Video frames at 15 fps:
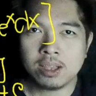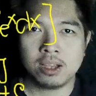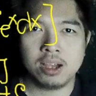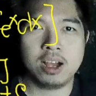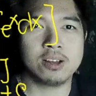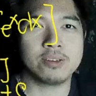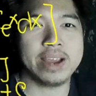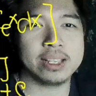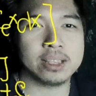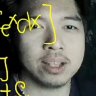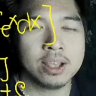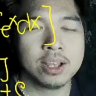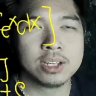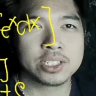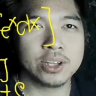All right.
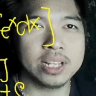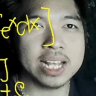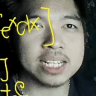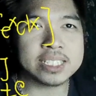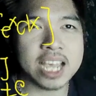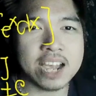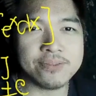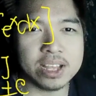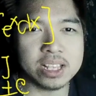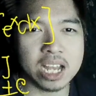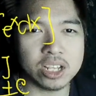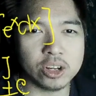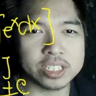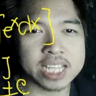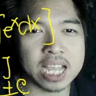So let's have
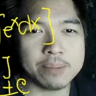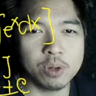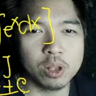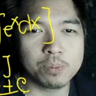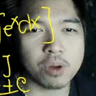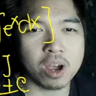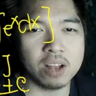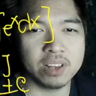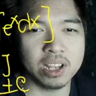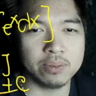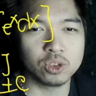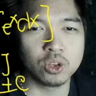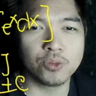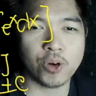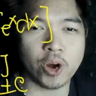another sample problem
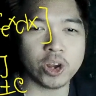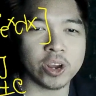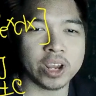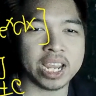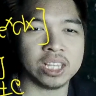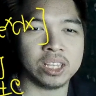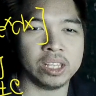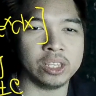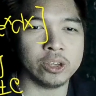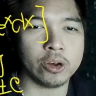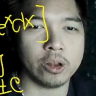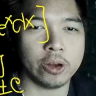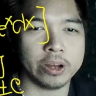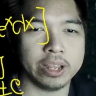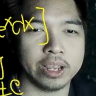to further aid in your
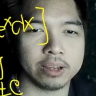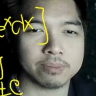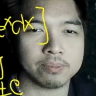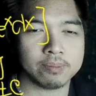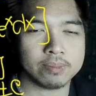learning.